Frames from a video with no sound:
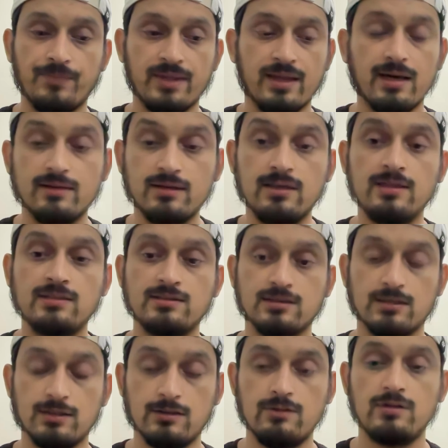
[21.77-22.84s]
get the
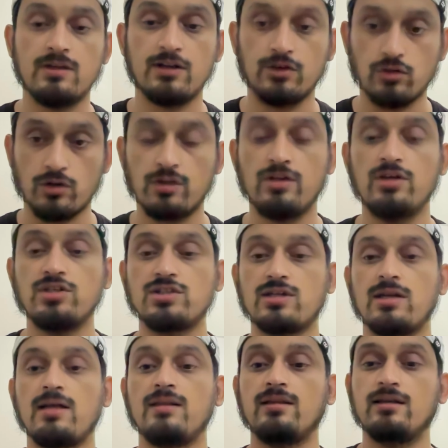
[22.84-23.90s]
deserved
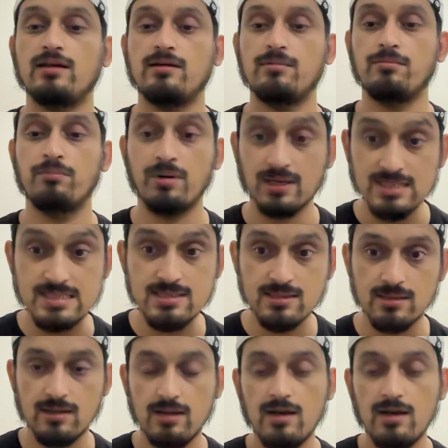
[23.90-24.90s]
recognition and the buzz.